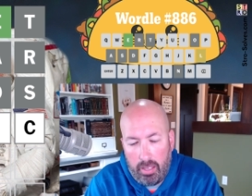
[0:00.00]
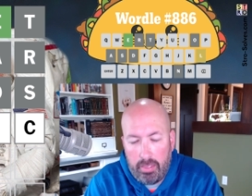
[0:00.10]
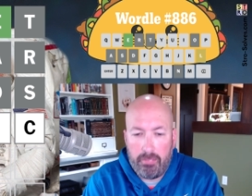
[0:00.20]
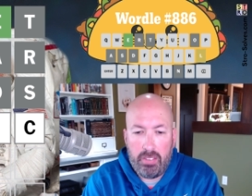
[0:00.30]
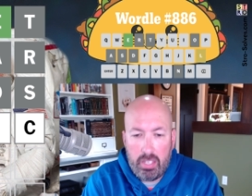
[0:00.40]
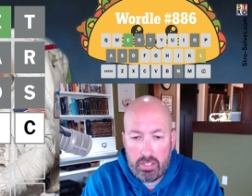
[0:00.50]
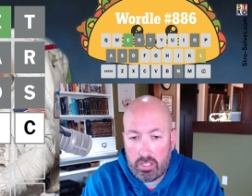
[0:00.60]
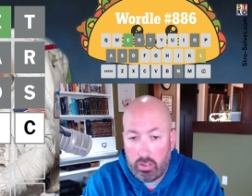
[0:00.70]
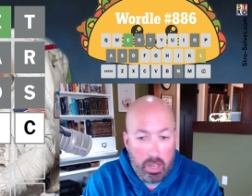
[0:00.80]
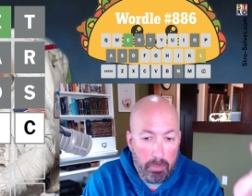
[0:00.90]
And the V
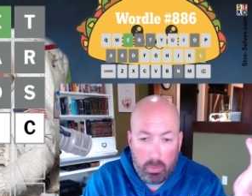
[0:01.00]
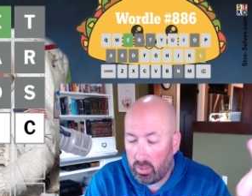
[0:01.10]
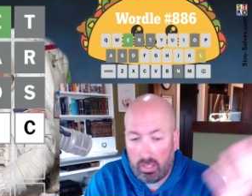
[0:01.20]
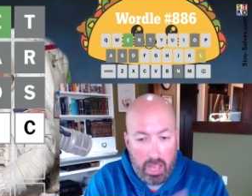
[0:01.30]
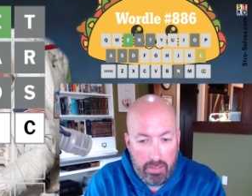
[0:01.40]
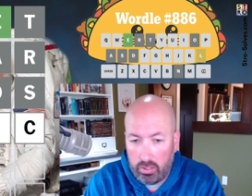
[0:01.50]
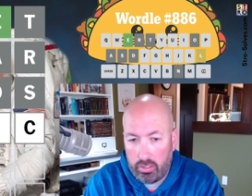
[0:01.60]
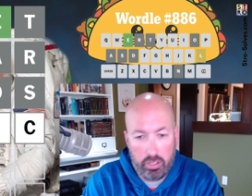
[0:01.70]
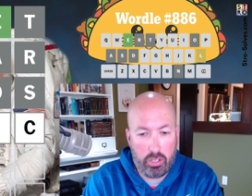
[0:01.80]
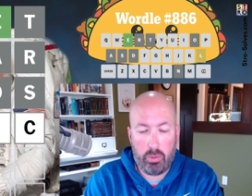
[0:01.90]
isn't great, but with level,
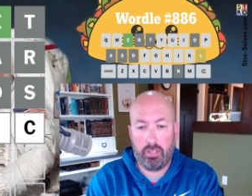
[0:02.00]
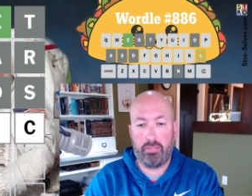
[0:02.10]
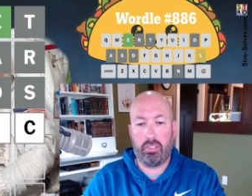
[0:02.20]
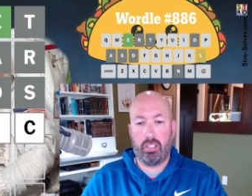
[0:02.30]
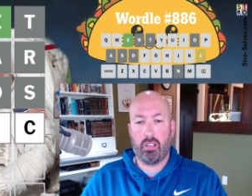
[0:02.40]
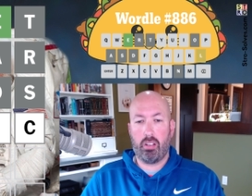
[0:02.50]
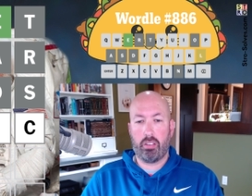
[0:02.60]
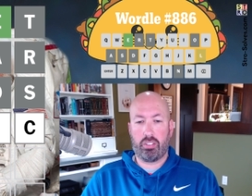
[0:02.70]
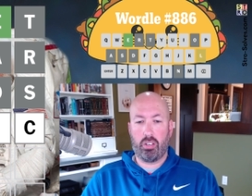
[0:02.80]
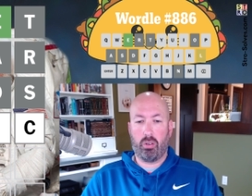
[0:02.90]
you're doing the V
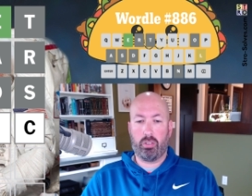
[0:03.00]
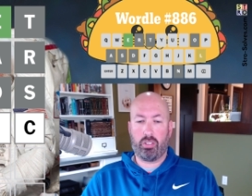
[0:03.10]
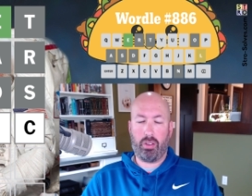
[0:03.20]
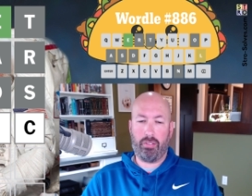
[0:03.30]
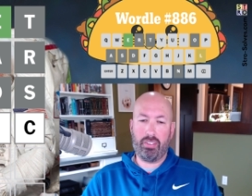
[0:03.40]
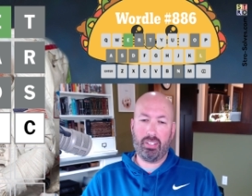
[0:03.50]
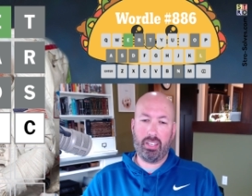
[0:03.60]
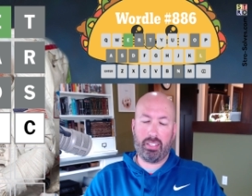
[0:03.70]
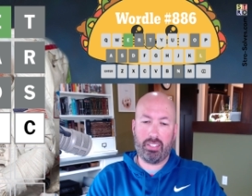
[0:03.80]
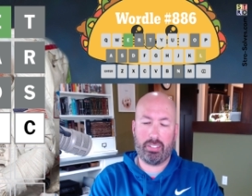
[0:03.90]
also. So I feel
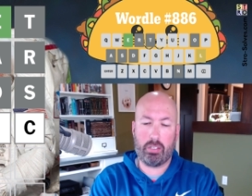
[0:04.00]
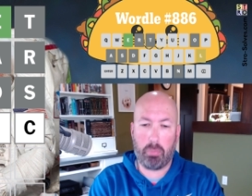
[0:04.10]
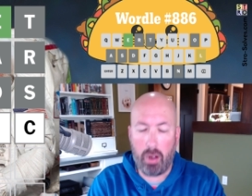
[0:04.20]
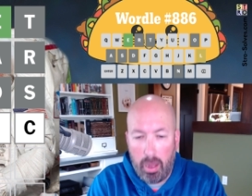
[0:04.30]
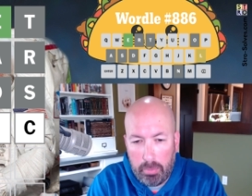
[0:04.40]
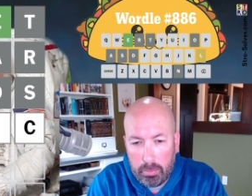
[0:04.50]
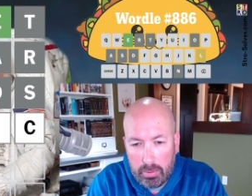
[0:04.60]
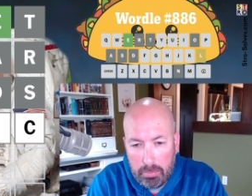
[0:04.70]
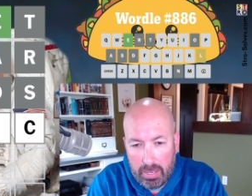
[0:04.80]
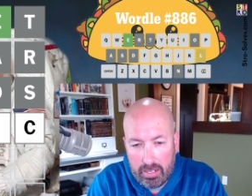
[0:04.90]
like this is
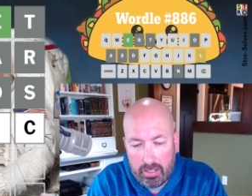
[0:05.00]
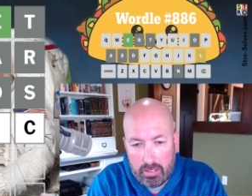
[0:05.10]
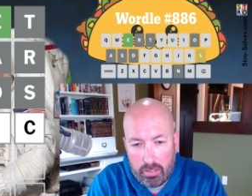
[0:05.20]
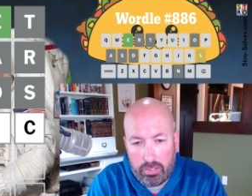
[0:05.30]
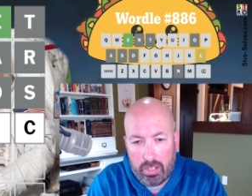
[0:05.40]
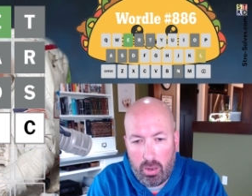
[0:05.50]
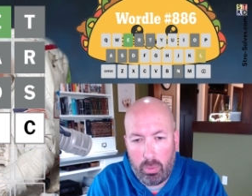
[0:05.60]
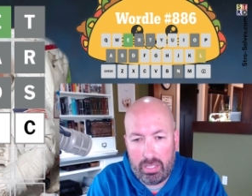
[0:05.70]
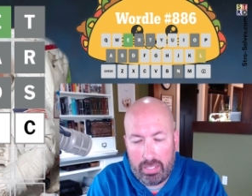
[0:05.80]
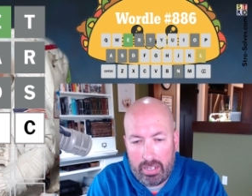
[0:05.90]
probably better to figure out
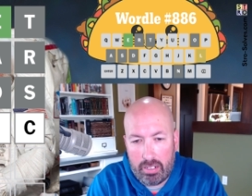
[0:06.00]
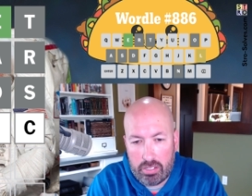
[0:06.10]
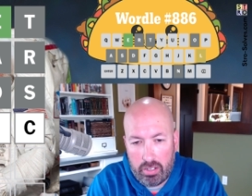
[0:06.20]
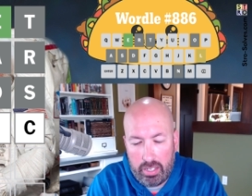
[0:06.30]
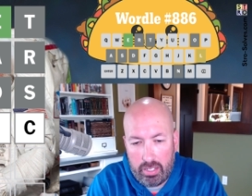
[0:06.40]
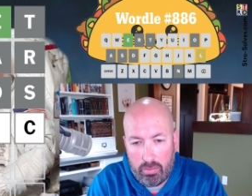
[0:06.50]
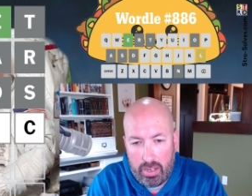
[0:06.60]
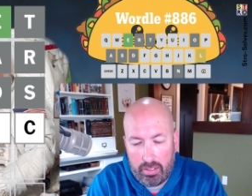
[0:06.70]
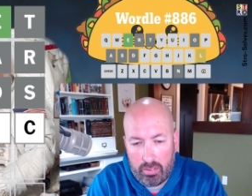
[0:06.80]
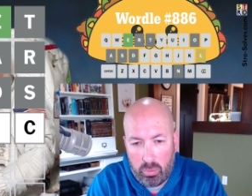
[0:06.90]
what letters are in it
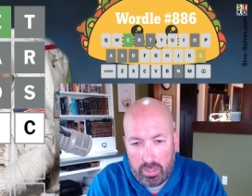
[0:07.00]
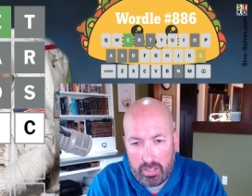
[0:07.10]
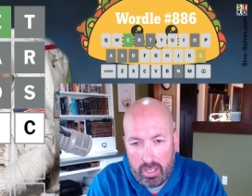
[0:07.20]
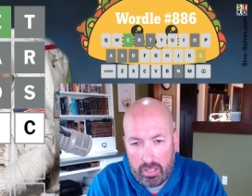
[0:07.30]
rather than where the